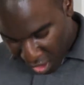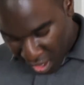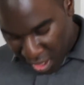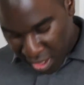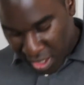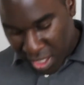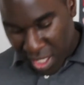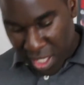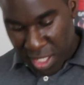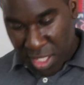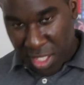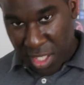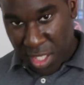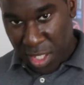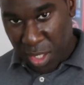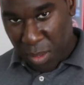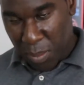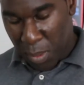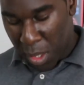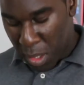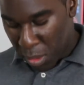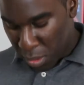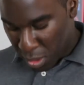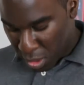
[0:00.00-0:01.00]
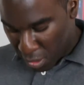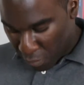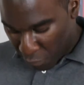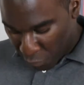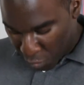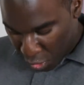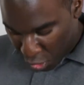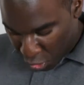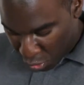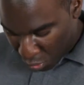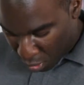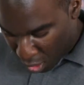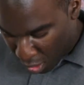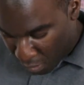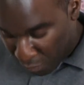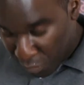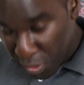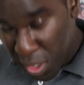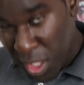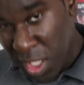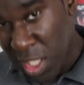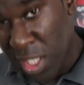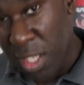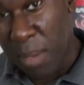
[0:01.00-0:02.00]
a disc as well for the
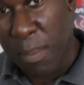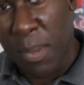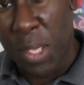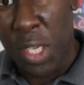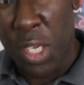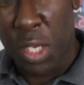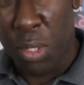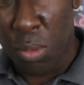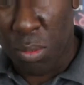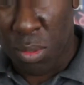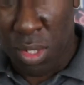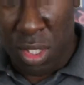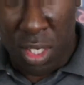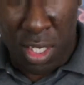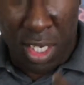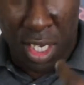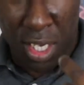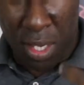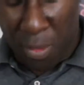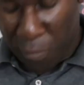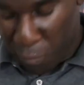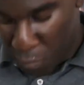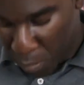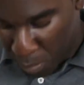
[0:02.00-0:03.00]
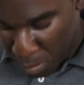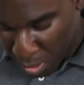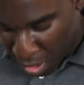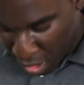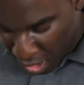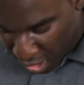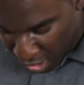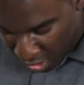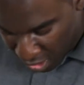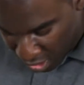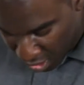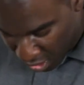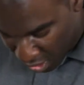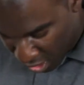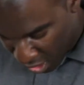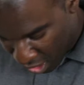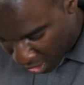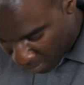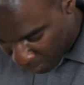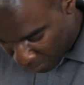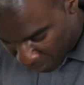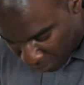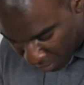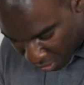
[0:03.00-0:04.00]
drivers but you can also get it from the
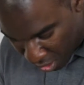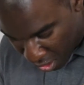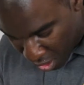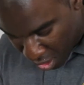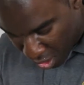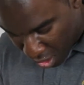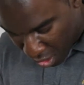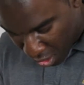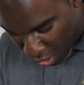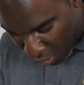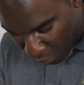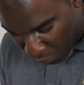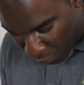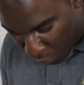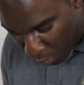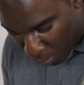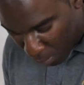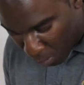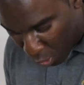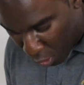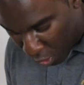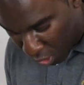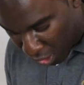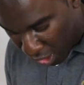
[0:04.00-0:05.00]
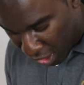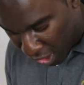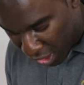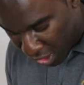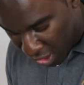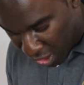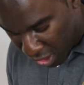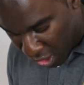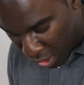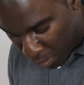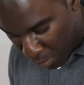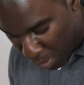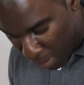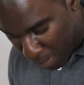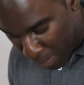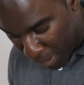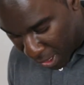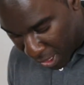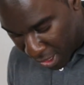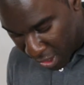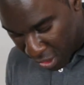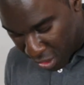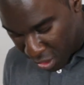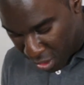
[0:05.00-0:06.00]
internet from Aukey's uh,
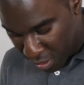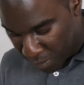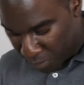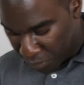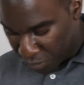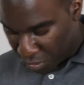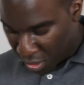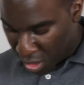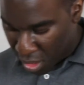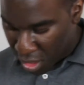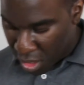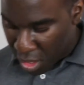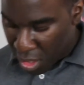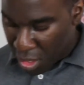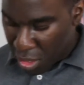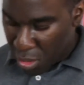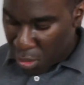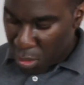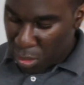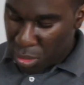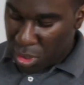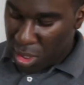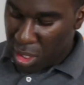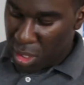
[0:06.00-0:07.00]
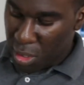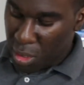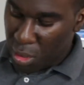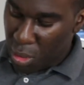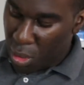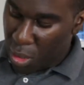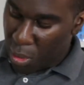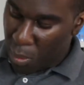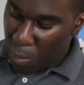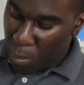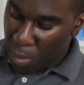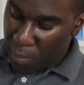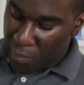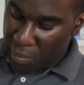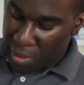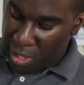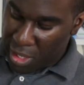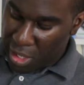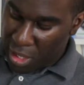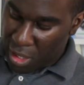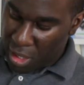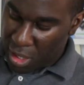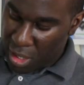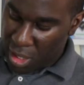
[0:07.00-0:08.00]
webpage you also got a
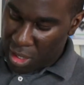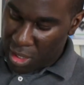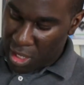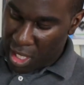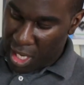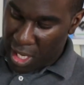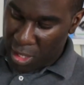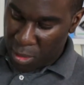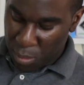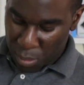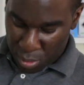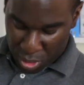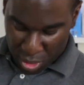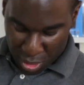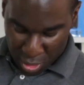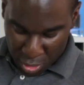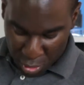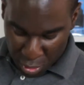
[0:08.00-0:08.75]
warranty card and also